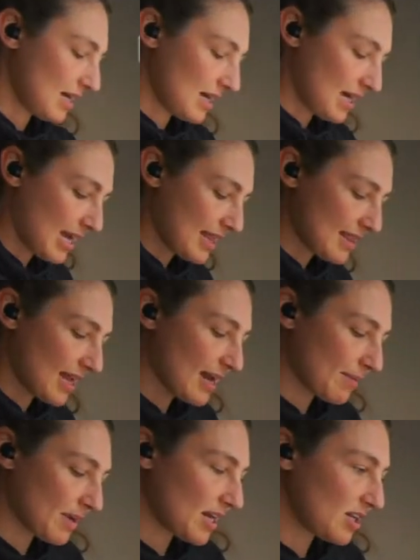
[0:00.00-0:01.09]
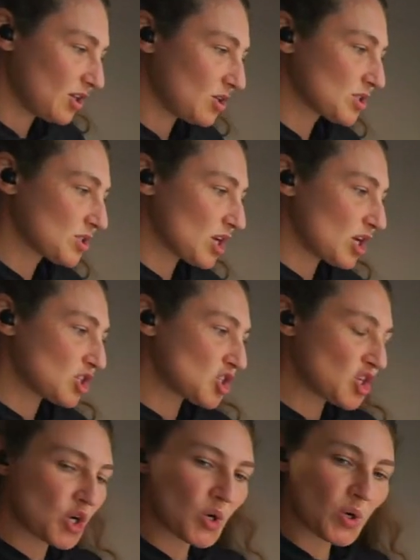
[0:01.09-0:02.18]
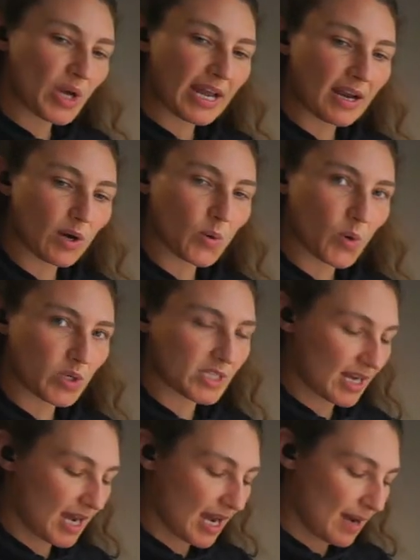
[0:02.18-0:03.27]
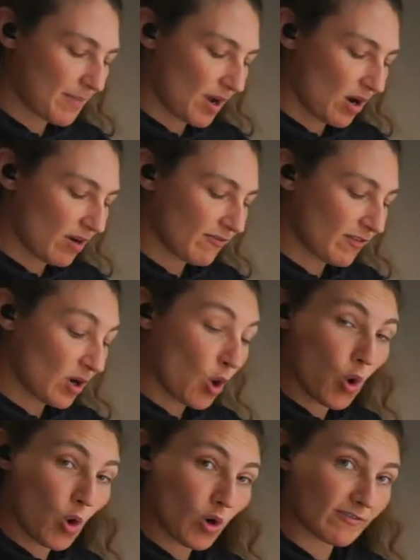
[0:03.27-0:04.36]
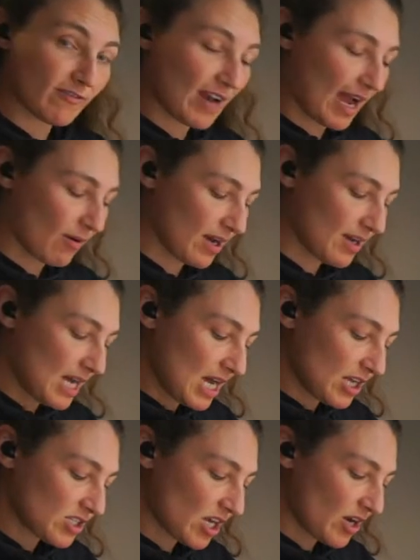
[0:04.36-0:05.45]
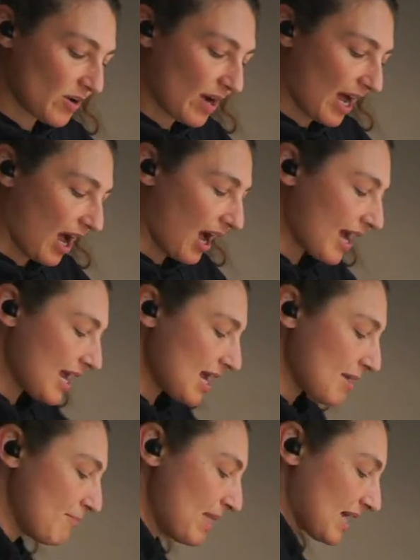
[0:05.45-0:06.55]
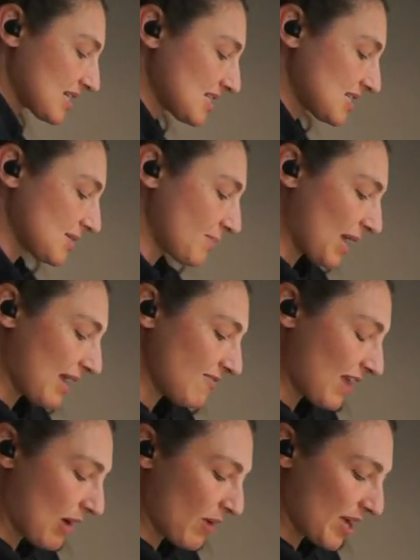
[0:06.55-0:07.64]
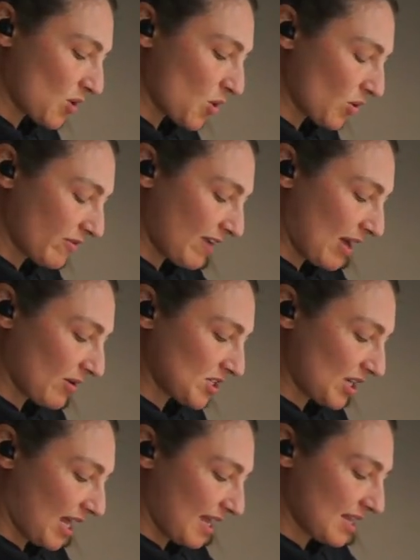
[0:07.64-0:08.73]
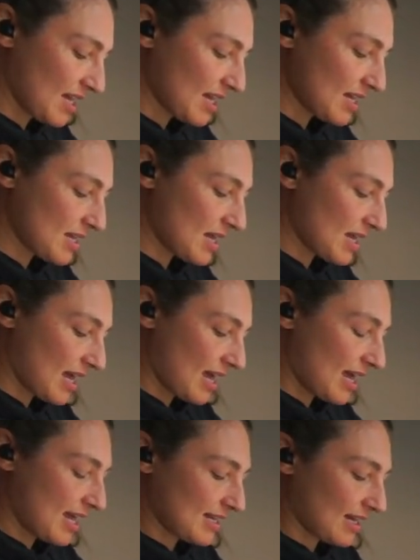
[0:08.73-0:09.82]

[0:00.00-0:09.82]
And then I'm gonna use 2 1/4 cup of corn flour. So I mix plain flour and corn flour together, and I've